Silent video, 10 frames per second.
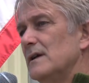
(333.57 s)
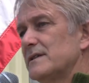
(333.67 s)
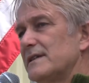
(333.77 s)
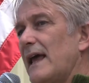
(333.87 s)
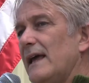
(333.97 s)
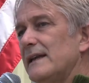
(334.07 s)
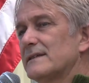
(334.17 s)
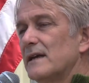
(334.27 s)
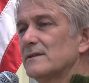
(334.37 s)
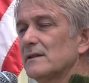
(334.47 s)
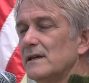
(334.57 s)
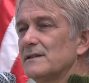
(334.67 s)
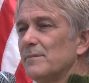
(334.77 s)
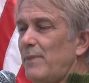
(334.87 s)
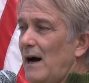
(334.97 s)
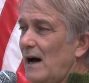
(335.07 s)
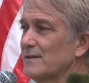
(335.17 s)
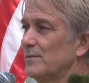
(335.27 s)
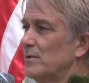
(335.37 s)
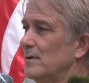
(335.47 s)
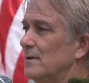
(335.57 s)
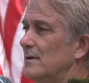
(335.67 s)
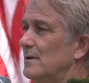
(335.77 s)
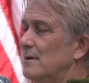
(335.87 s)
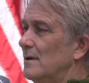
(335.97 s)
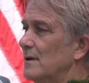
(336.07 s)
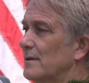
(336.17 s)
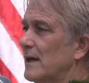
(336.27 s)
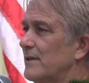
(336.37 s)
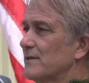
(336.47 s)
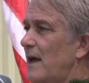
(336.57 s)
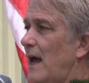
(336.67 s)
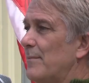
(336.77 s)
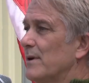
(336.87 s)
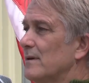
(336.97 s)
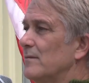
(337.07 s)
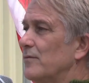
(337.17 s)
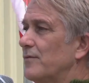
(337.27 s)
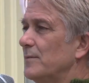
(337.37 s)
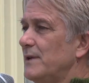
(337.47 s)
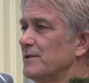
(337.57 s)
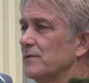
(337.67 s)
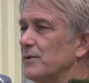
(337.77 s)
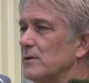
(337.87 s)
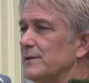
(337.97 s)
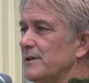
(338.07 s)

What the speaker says: saying essentially it's impossible that this happened from diesel fuel.